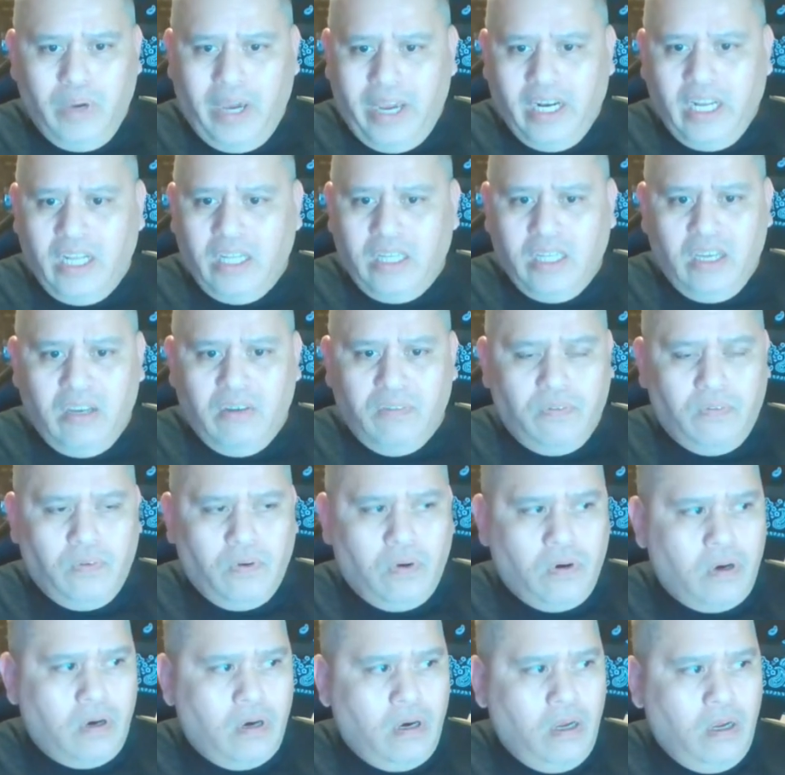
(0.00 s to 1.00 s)
anything
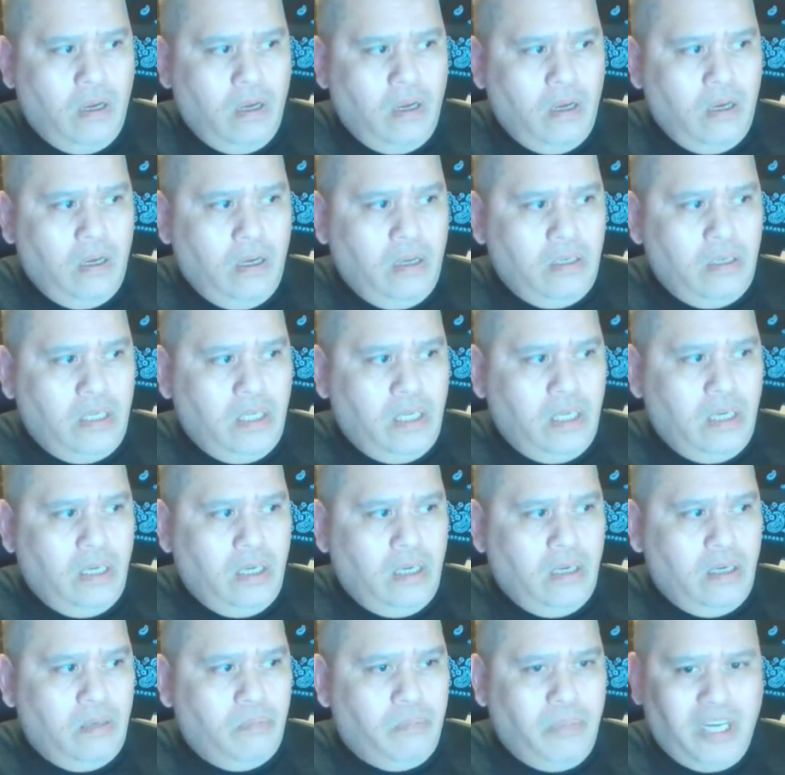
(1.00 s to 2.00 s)
for
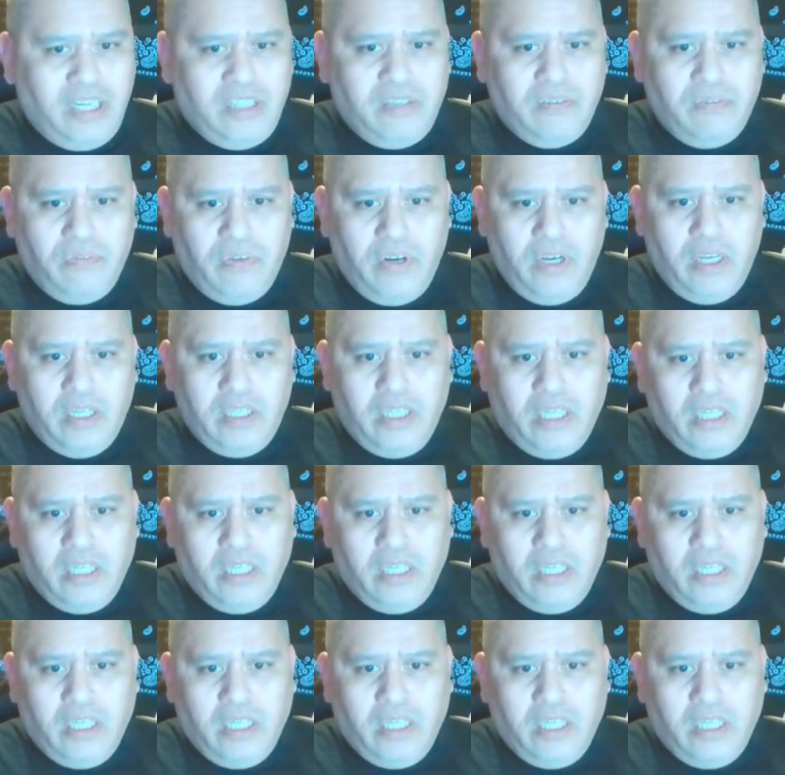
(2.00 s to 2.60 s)
the best friends?